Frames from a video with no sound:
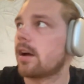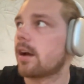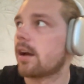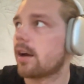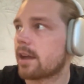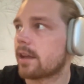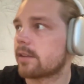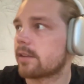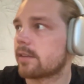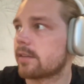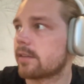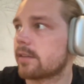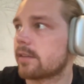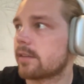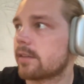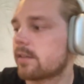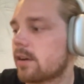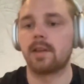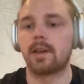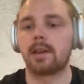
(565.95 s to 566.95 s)
and
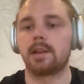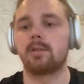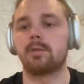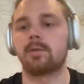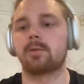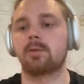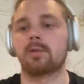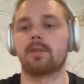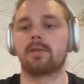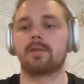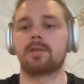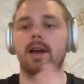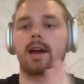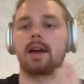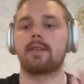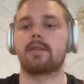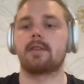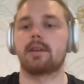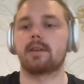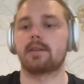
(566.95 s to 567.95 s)
then you sort of
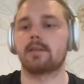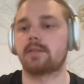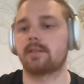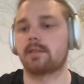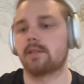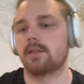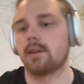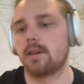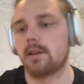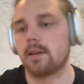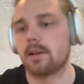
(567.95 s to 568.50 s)
get this.